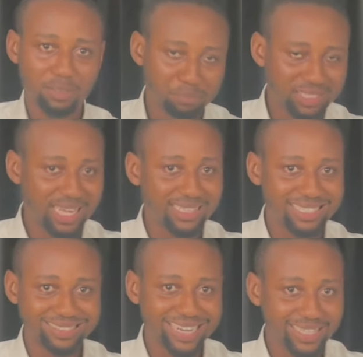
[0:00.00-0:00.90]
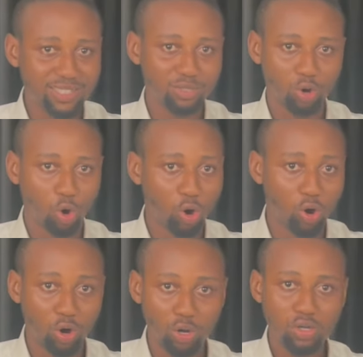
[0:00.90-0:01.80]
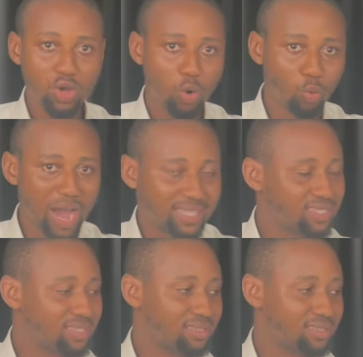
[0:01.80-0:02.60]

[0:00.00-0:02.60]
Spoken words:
printed in red or white